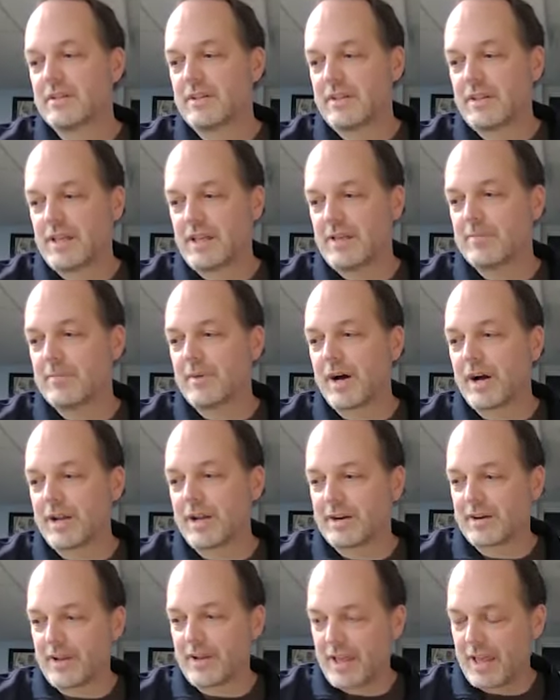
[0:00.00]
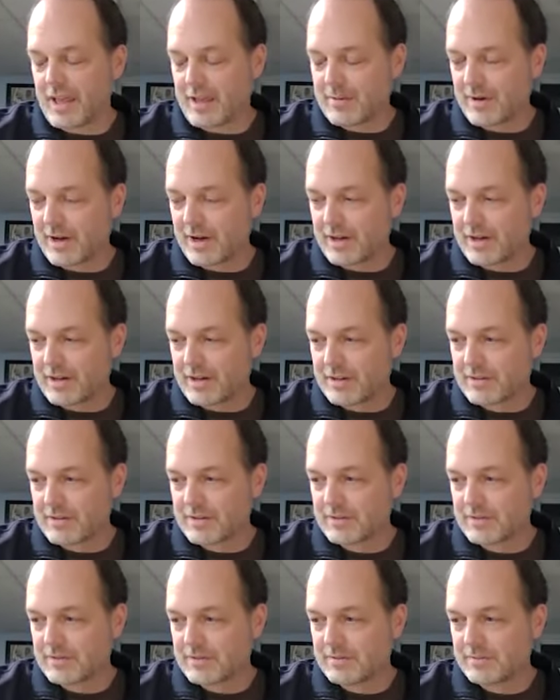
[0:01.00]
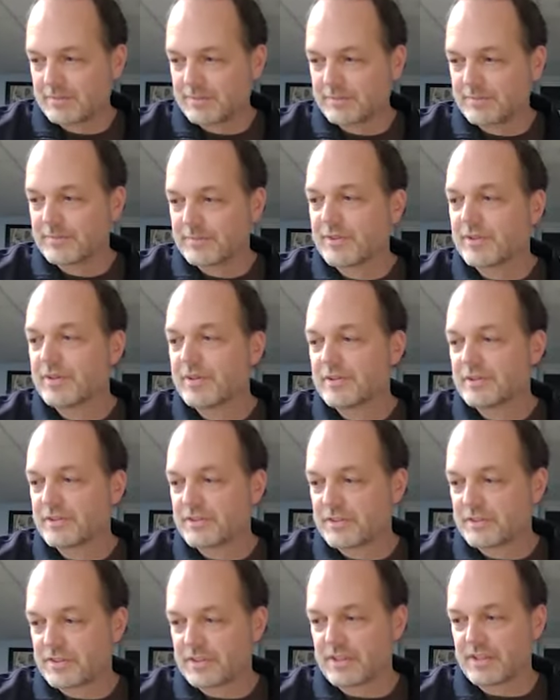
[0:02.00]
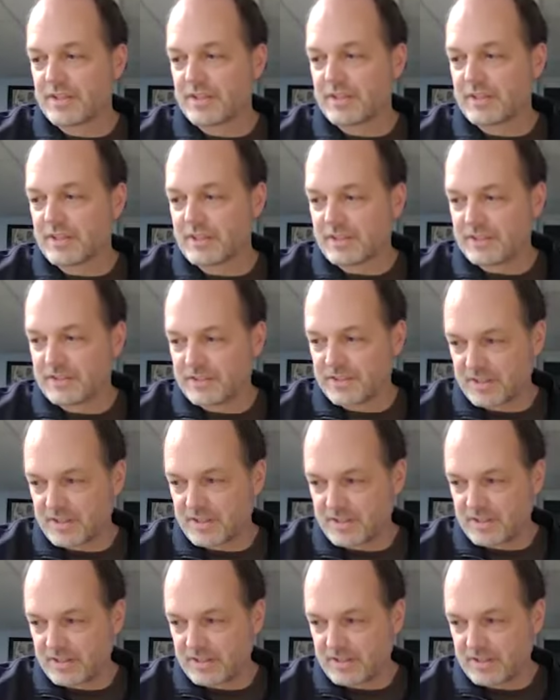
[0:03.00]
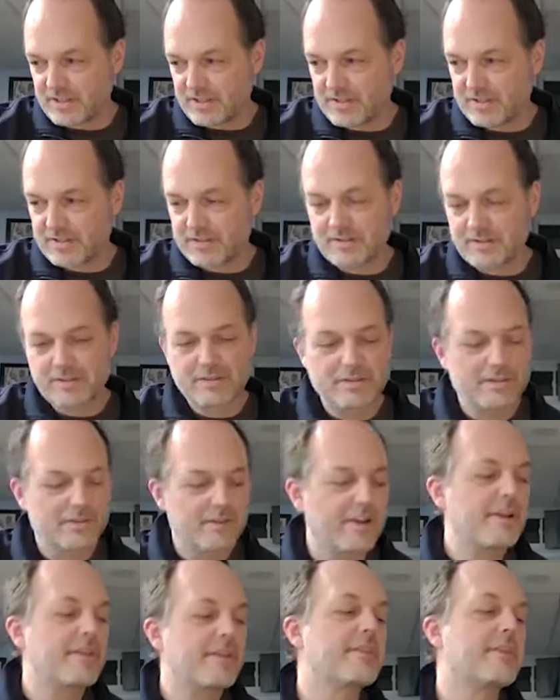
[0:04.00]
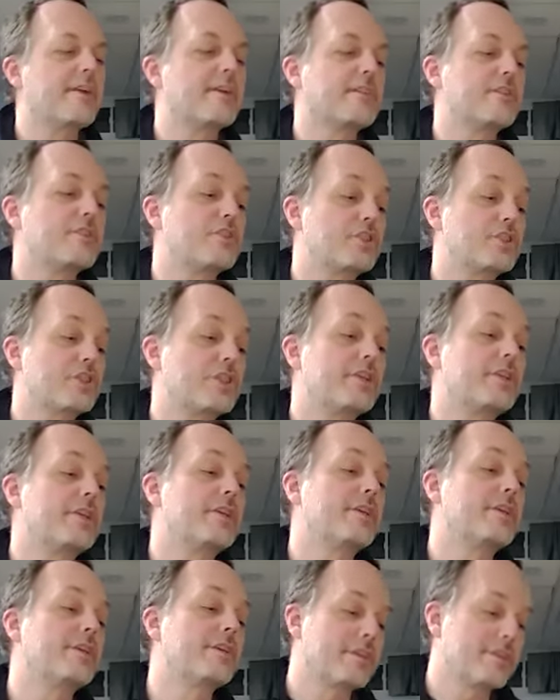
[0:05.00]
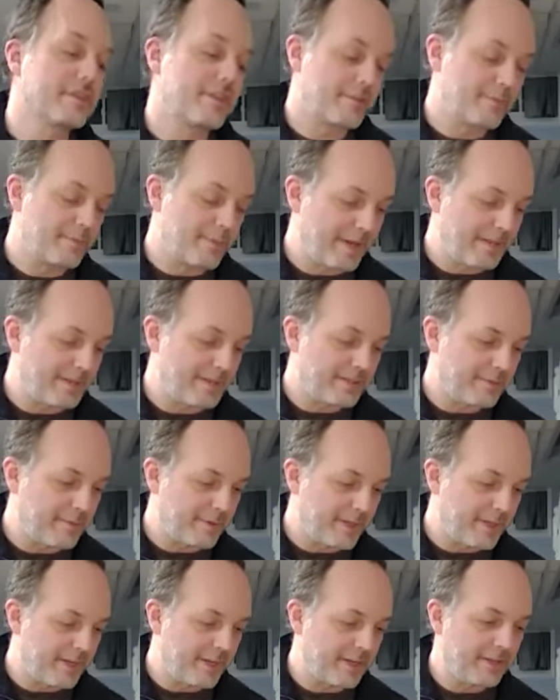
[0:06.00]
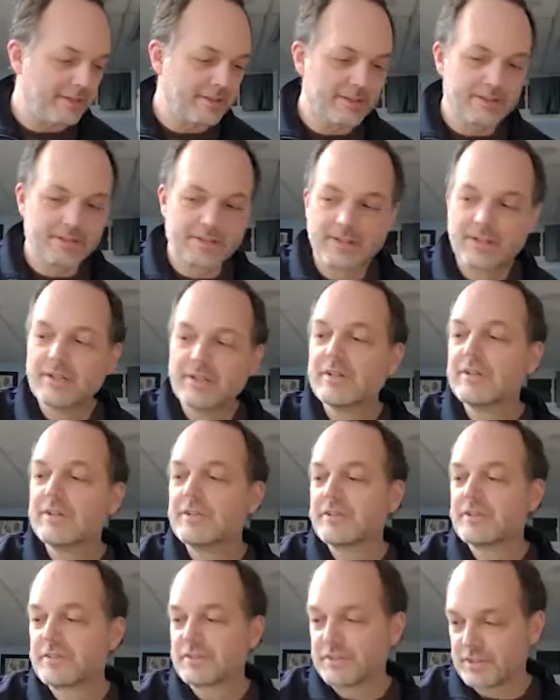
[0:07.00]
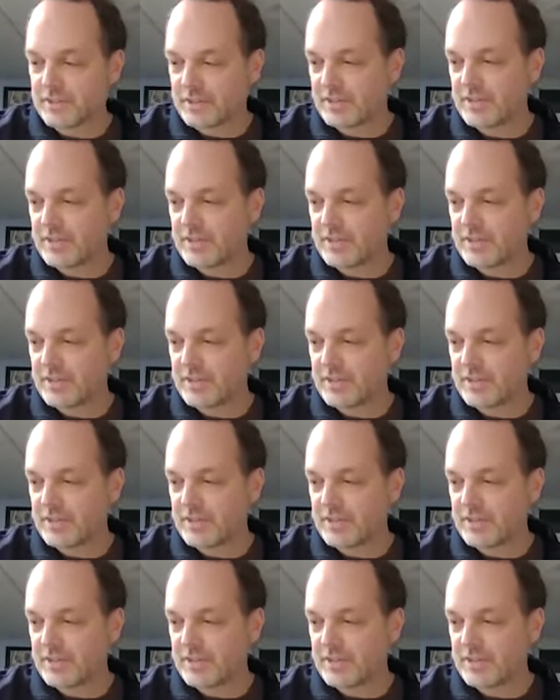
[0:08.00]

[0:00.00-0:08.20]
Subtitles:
E minor, A minor, C, D, and then G, back to the beginning, C,